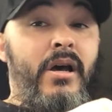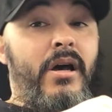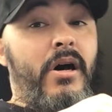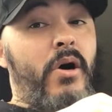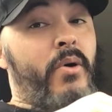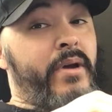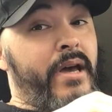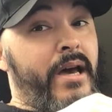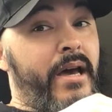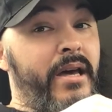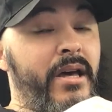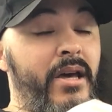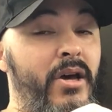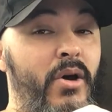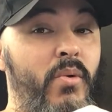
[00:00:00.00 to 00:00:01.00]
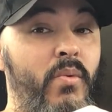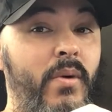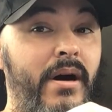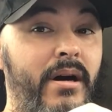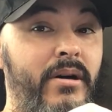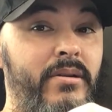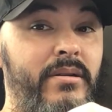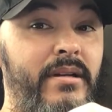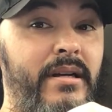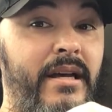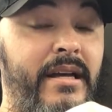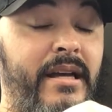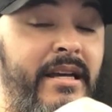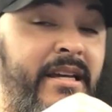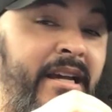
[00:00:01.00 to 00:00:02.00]
Okay, well,
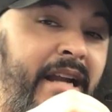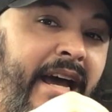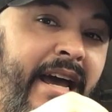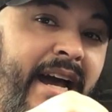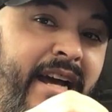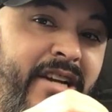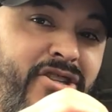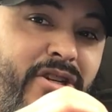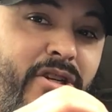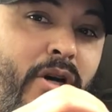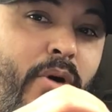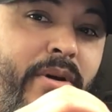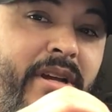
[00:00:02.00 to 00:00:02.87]
can I actually go